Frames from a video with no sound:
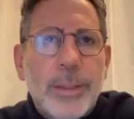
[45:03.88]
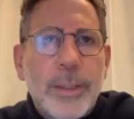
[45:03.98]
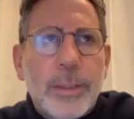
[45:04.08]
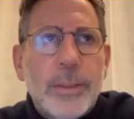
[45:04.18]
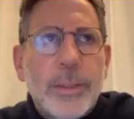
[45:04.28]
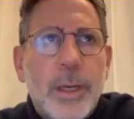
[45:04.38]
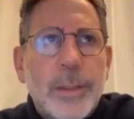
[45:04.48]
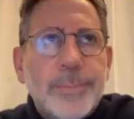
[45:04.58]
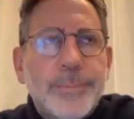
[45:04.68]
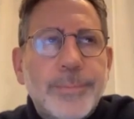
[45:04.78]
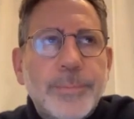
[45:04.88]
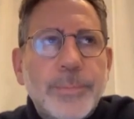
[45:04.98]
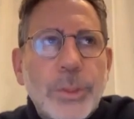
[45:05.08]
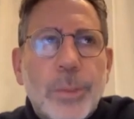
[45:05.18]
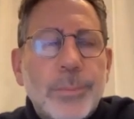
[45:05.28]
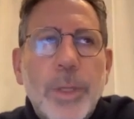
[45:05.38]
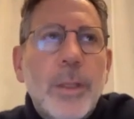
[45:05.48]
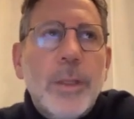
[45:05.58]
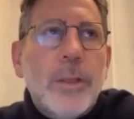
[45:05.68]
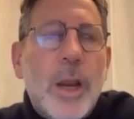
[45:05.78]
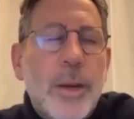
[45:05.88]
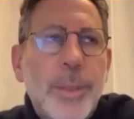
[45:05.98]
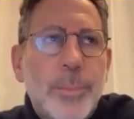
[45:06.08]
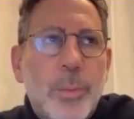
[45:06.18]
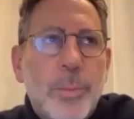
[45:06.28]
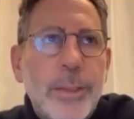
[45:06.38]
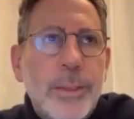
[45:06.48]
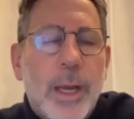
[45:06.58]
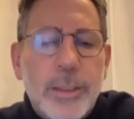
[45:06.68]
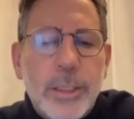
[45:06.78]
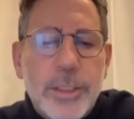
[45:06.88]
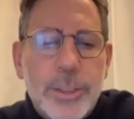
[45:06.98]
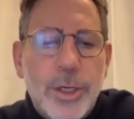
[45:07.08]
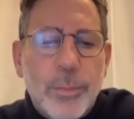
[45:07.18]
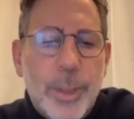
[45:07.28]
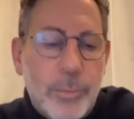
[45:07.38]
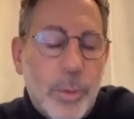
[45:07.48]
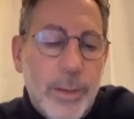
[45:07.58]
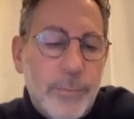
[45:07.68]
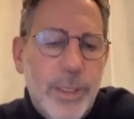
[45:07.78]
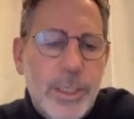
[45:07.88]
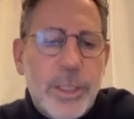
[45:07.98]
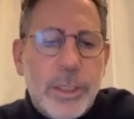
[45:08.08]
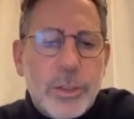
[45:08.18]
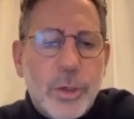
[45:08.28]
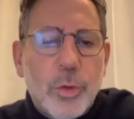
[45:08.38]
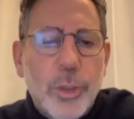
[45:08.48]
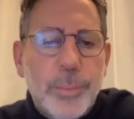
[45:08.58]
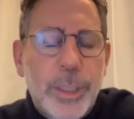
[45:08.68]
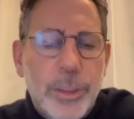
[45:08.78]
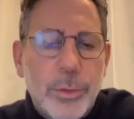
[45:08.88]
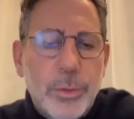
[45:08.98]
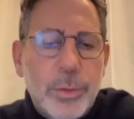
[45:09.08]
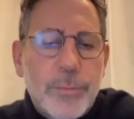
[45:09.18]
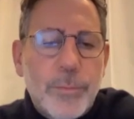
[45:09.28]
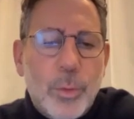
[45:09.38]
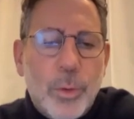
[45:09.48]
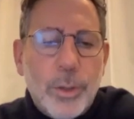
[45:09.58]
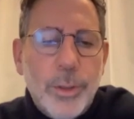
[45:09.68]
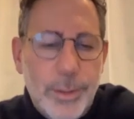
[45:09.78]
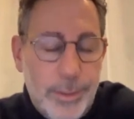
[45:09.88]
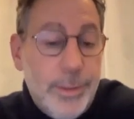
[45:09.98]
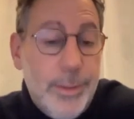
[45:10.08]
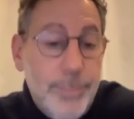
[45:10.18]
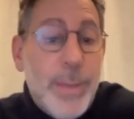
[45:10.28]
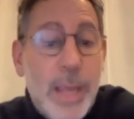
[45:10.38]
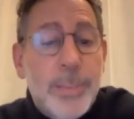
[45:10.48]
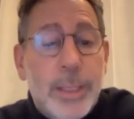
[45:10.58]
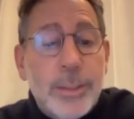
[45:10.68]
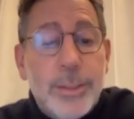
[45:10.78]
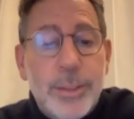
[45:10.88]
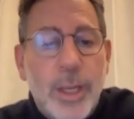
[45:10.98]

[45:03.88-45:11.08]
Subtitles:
that, a lot of people might not consider, but right, if these things are going to be used for payment,